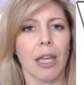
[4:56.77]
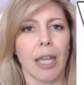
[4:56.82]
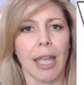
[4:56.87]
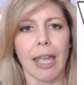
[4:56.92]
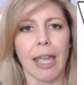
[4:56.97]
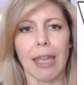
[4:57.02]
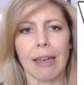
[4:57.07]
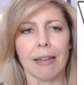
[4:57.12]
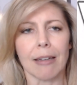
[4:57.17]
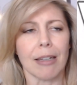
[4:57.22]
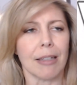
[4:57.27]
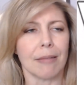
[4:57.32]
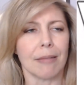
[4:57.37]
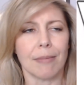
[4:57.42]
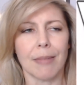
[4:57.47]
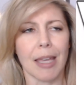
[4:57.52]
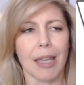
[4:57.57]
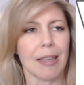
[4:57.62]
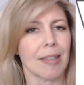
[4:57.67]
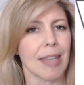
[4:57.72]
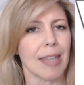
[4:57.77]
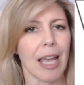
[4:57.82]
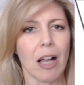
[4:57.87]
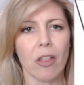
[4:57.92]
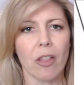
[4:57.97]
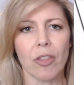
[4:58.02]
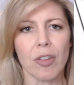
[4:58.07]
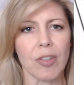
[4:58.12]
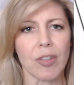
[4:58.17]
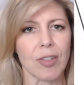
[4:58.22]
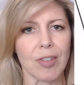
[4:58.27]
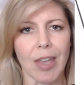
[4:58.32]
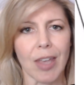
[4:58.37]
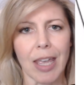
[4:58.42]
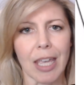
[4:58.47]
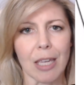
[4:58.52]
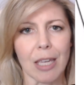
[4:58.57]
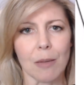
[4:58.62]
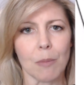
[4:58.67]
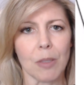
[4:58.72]
And it, they sound the
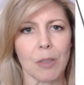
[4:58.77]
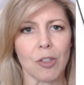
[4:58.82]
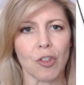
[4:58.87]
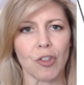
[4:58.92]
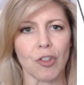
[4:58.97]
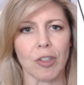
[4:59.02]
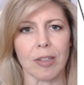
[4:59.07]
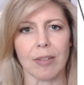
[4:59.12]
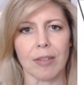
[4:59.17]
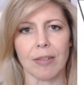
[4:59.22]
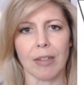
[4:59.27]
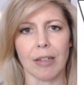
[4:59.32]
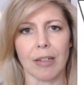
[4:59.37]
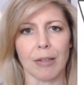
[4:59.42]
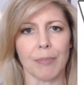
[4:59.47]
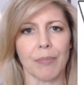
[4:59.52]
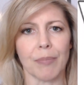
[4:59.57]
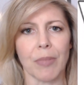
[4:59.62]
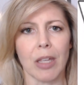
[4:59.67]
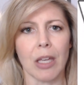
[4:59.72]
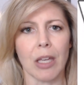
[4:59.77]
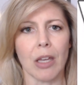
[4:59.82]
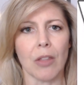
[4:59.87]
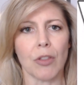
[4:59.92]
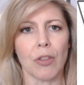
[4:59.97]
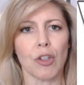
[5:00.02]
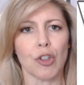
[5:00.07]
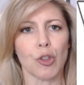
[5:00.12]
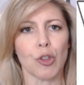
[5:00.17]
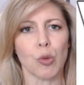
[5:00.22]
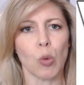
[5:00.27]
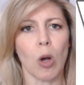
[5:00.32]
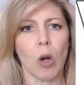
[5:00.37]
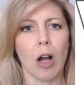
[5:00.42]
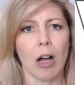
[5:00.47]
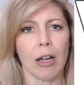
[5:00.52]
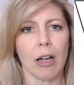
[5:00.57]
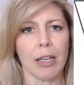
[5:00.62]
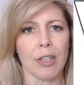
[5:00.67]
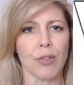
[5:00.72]
same. It's just um, the
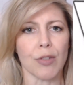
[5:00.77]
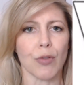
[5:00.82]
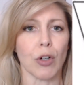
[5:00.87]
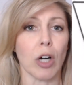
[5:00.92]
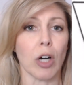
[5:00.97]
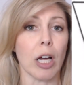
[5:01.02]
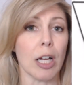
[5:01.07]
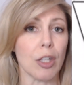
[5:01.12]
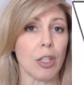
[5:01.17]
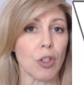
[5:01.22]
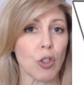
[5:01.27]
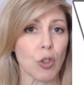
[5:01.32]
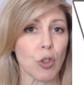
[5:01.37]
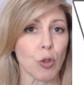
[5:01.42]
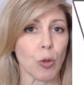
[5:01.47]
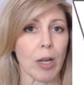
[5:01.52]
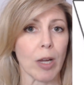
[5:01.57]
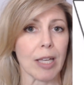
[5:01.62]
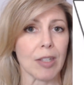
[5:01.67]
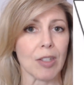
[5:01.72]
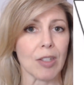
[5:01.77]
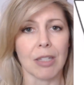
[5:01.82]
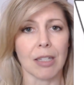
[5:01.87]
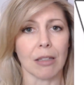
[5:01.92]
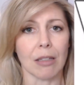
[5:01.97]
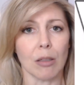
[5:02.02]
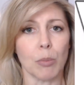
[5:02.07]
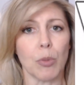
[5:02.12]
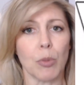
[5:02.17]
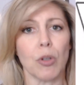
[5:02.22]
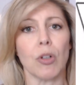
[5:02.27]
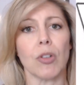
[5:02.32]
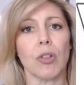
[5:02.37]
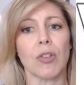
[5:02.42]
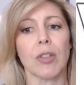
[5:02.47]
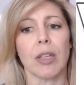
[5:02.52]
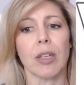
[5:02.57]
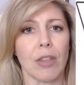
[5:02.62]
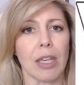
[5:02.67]
schwa is for unstressed syllables.